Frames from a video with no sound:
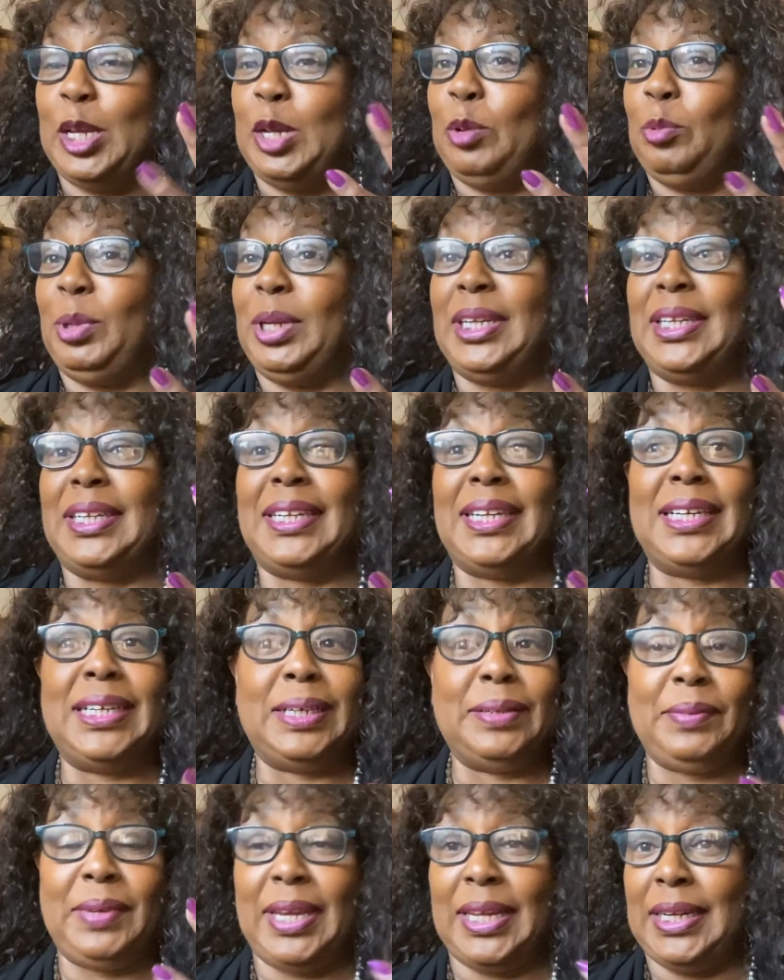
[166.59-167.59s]
We
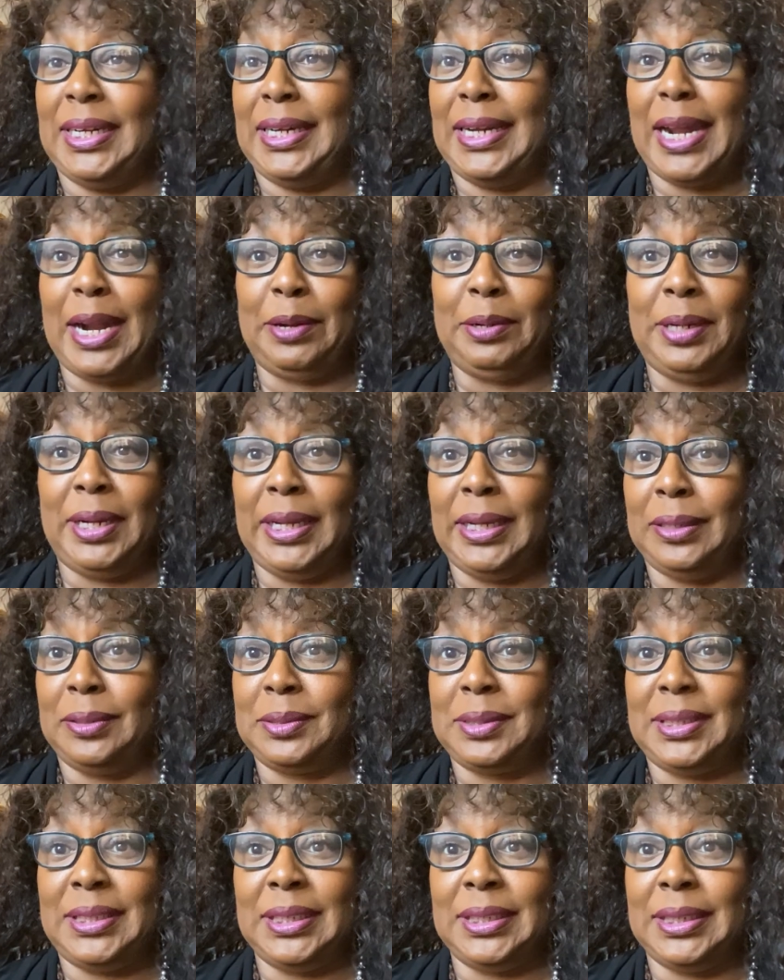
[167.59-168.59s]
love getting our
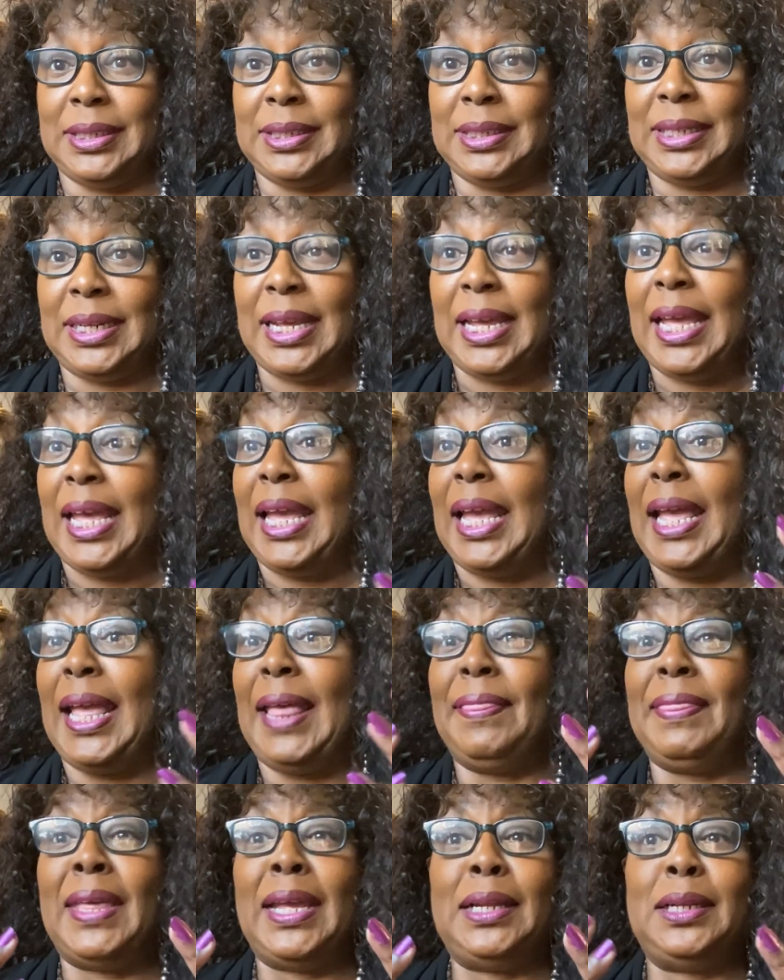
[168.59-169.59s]
nails done,
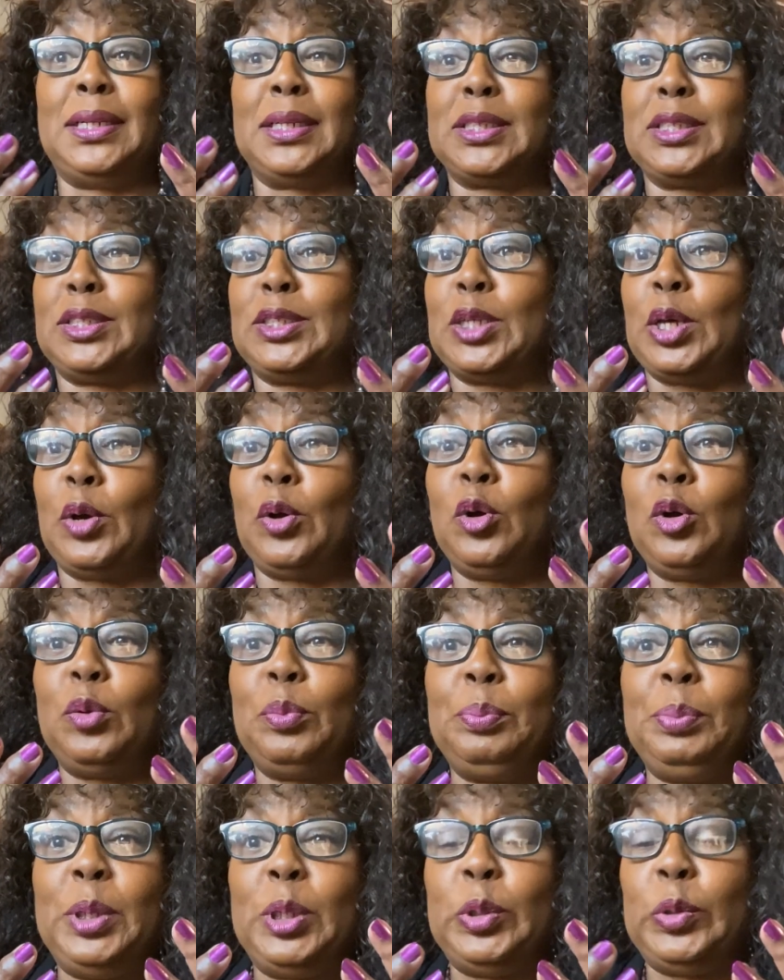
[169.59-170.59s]
and they look so
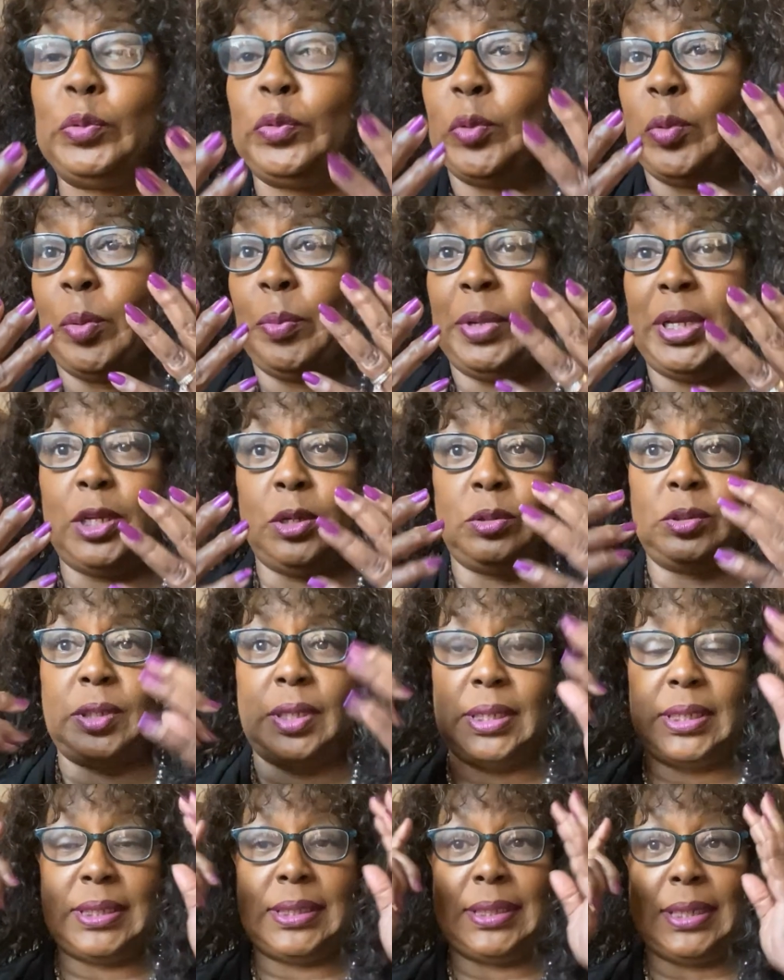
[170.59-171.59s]
beautiful when we go
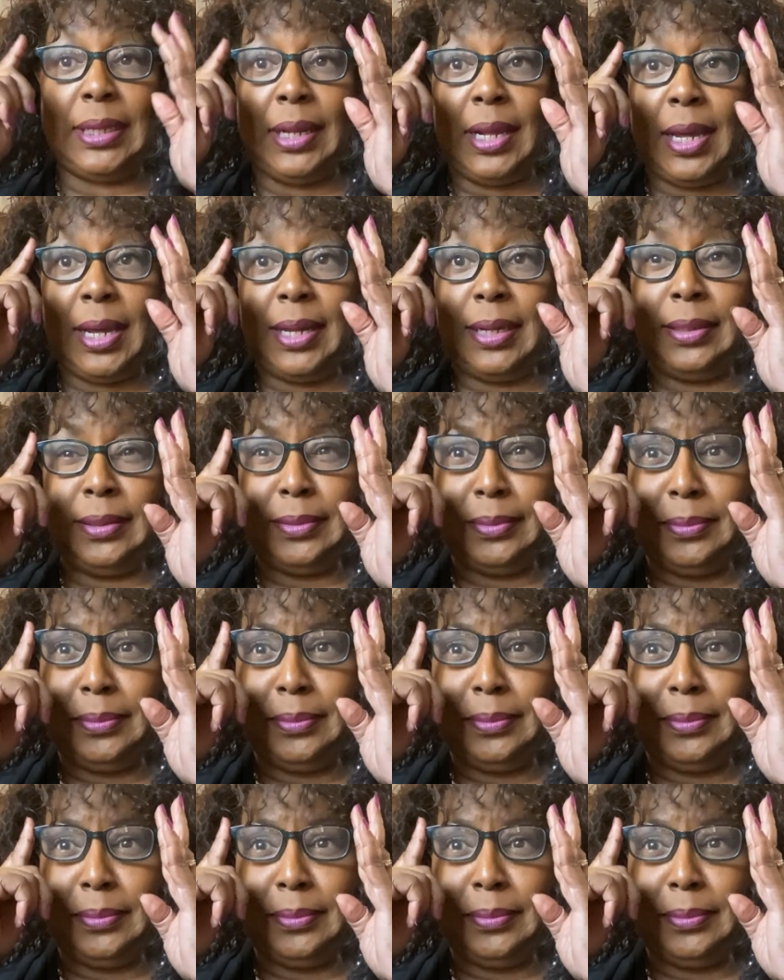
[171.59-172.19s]
to the salon.